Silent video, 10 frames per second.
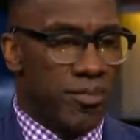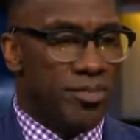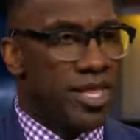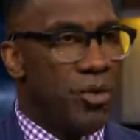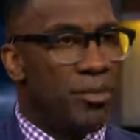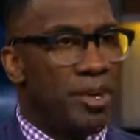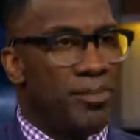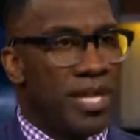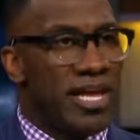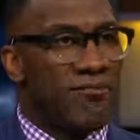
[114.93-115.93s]
but they would be
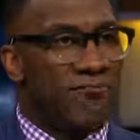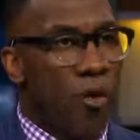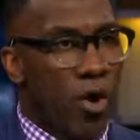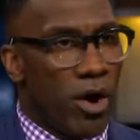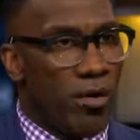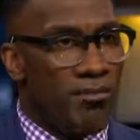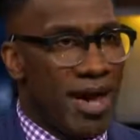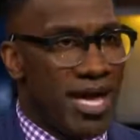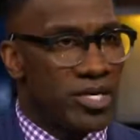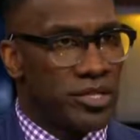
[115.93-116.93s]
playing for
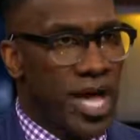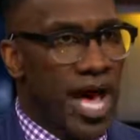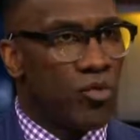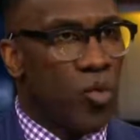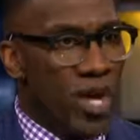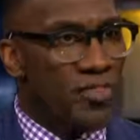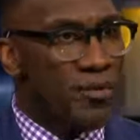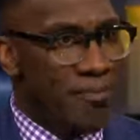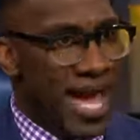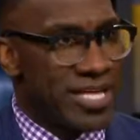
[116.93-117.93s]
Magic, not with
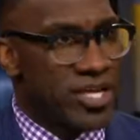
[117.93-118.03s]
Magic.